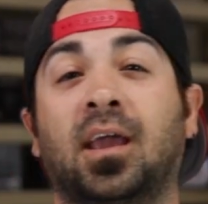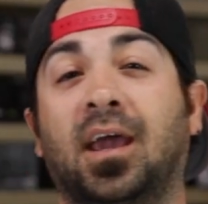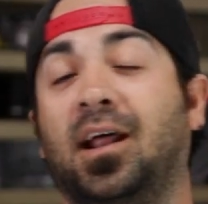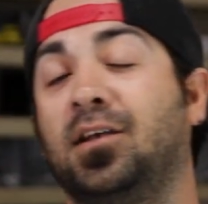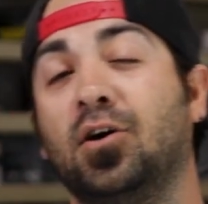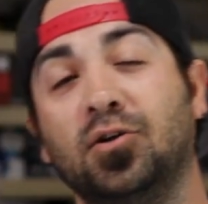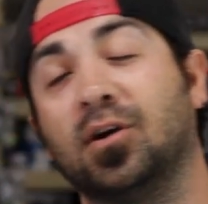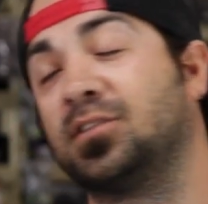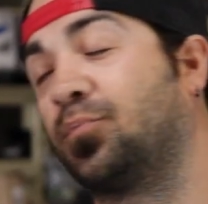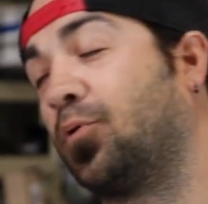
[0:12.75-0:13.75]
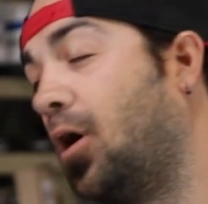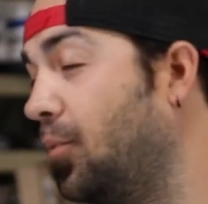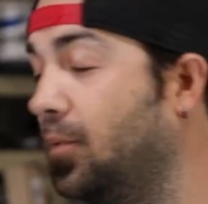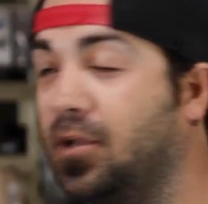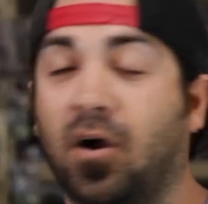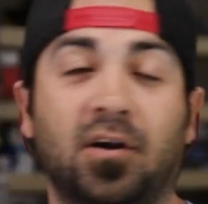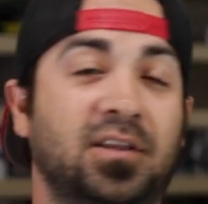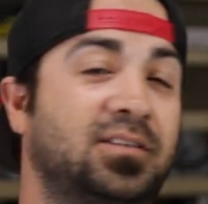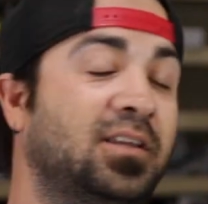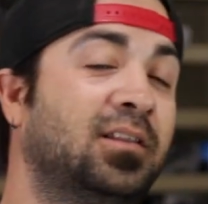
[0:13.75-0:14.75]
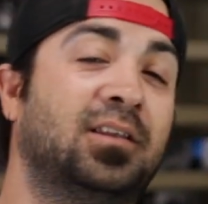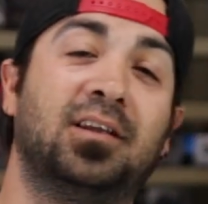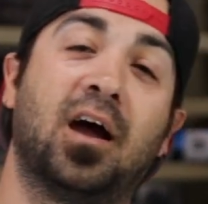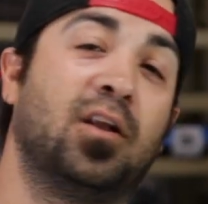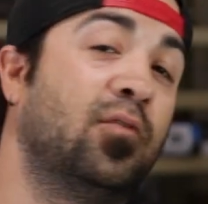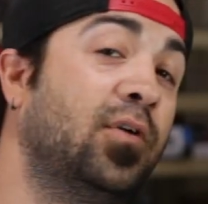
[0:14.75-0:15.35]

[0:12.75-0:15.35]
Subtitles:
and I know you guys have probably already seen the Dyno